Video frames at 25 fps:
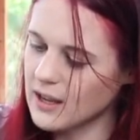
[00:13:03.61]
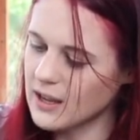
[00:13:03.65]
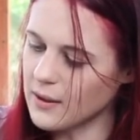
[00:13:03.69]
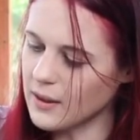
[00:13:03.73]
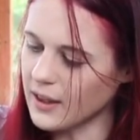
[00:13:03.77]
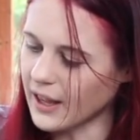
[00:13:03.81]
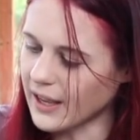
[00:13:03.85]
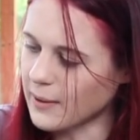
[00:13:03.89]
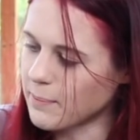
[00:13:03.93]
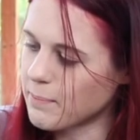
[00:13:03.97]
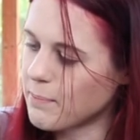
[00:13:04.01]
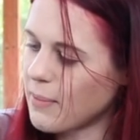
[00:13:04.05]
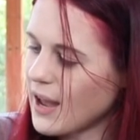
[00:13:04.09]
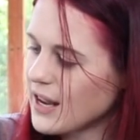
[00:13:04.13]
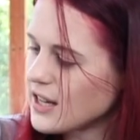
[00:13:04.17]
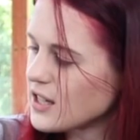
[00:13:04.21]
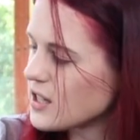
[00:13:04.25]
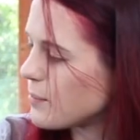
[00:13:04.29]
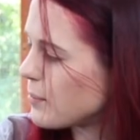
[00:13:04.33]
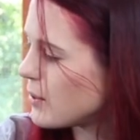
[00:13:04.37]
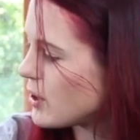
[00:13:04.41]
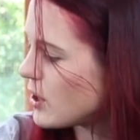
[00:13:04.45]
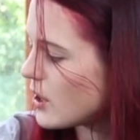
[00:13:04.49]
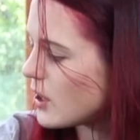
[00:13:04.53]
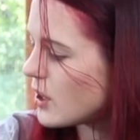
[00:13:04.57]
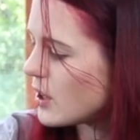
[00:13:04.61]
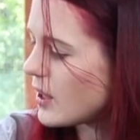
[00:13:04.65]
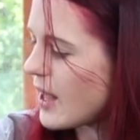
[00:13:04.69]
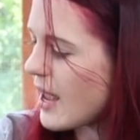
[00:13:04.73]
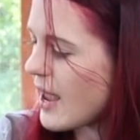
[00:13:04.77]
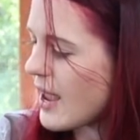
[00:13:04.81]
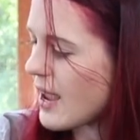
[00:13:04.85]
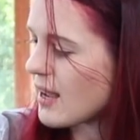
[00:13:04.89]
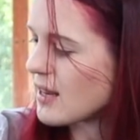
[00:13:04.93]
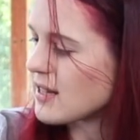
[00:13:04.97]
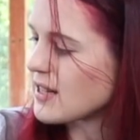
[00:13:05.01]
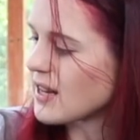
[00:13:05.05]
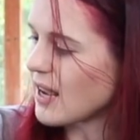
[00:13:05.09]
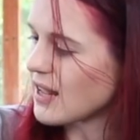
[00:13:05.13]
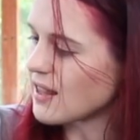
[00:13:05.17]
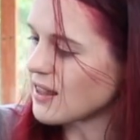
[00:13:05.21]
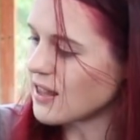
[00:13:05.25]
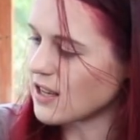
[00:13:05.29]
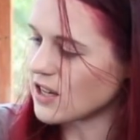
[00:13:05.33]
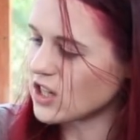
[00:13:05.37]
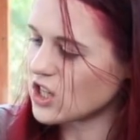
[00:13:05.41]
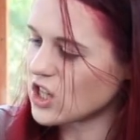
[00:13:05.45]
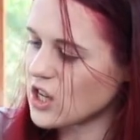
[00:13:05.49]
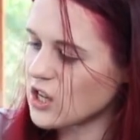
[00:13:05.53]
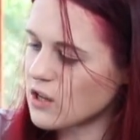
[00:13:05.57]
like bendable, and I
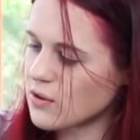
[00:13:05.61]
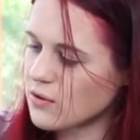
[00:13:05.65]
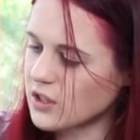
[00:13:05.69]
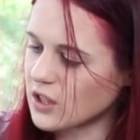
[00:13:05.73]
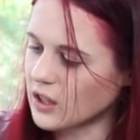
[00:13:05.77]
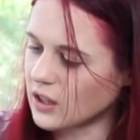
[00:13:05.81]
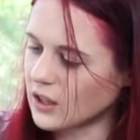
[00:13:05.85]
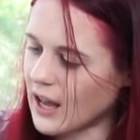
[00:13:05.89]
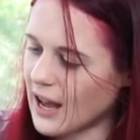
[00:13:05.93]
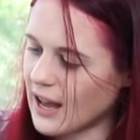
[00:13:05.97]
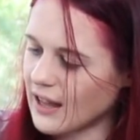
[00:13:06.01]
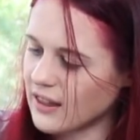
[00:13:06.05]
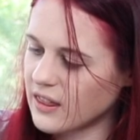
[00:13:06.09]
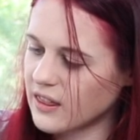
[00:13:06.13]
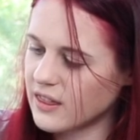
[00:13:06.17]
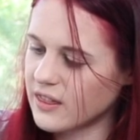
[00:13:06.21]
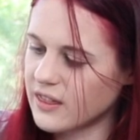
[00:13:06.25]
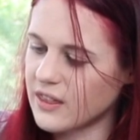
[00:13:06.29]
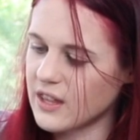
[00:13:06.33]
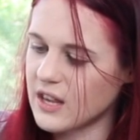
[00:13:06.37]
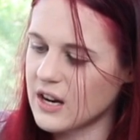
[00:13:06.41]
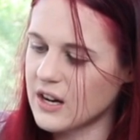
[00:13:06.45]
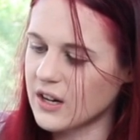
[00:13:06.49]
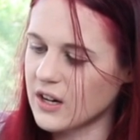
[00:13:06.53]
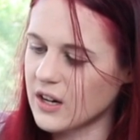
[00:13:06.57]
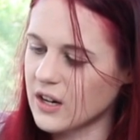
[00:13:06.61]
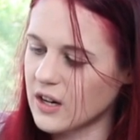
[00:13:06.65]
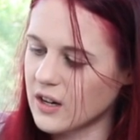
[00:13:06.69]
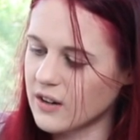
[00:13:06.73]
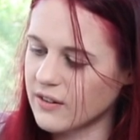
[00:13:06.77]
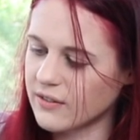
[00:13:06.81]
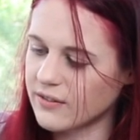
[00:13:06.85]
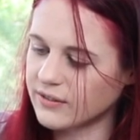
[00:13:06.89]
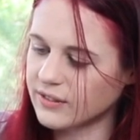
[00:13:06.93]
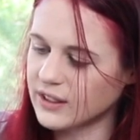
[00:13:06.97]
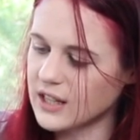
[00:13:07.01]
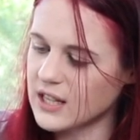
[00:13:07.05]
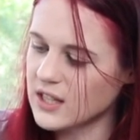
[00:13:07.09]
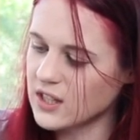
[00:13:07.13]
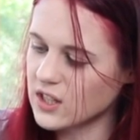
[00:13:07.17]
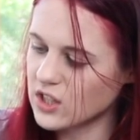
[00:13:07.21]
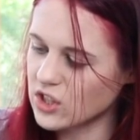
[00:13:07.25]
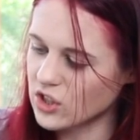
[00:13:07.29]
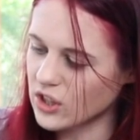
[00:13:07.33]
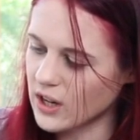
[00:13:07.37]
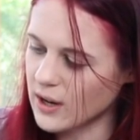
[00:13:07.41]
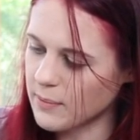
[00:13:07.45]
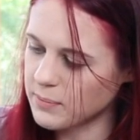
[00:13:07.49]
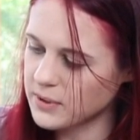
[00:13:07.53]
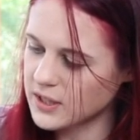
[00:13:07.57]
think she used a lot thinner fleece
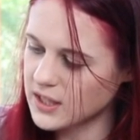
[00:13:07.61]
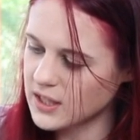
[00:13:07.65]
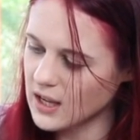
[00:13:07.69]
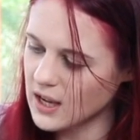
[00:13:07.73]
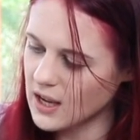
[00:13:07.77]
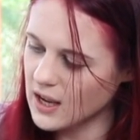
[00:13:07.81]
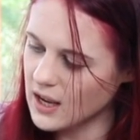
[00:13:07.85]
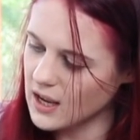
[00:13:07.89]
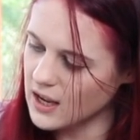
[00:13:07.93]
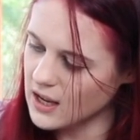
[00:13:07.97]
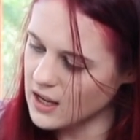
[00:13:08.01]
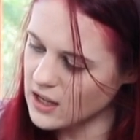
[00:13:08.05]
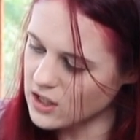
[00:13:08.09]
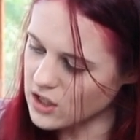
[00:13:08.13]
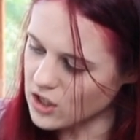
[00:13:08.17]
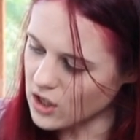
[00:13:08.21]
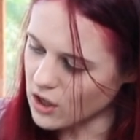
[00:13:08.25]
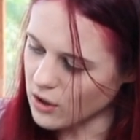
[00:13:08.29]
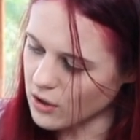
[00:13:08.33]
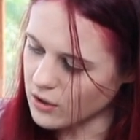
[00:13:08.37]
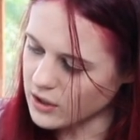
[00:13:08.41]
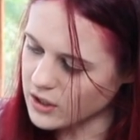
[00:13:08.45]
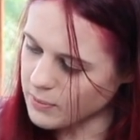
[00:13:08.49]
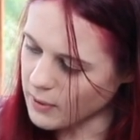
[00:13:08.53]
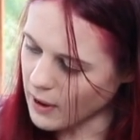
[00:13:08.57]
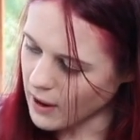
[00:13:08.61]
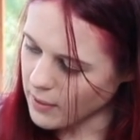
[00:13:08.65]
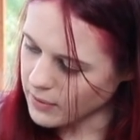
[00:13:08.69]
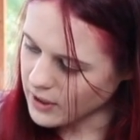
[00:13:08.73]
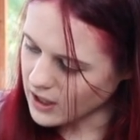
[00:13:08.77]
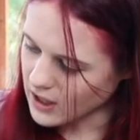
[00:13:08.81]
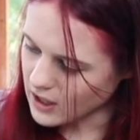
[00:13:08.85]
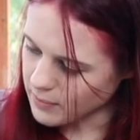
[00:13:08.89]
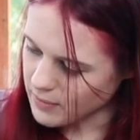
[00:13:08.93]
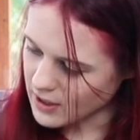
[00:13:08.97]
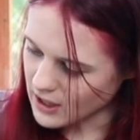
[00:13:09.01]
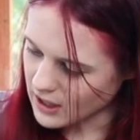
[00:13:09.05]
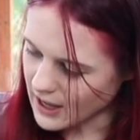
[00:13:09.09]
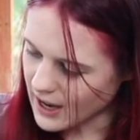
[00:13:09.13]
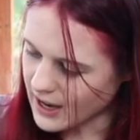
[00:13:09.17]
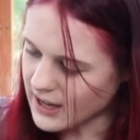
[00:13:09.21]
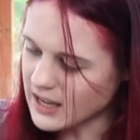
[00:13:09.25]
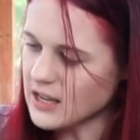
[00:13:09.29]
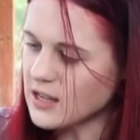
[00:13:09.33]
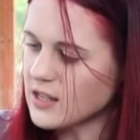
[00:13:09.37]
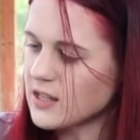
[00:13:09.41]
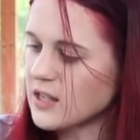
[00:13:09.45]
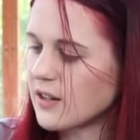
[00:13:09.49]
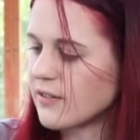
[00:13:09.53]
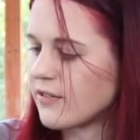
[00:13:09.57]
strips so it's probably gonna be a lot
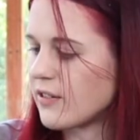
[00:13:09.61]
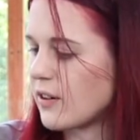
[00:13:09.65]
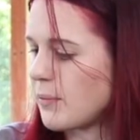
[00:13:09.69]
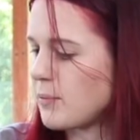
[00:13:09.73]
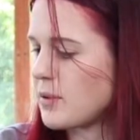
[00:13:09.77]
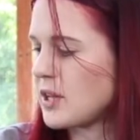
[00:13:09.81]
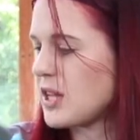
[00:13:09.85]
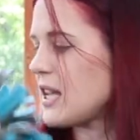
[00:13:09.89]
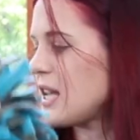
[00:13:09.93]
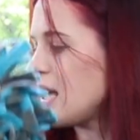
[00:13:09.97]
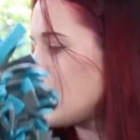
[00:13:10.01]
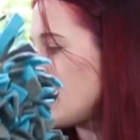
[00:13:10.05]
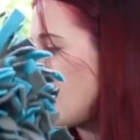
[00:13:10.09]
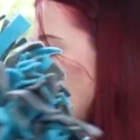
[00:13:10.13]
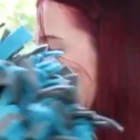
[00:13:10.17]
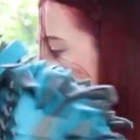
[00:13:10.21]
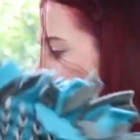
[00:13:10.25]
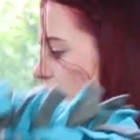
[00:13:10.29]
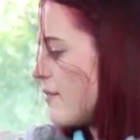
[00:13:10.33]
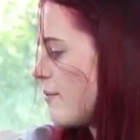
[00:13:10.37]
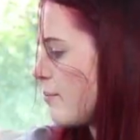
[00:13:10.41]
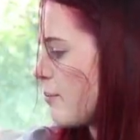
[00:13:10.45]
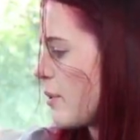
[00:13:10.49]
easier for him to eat out of,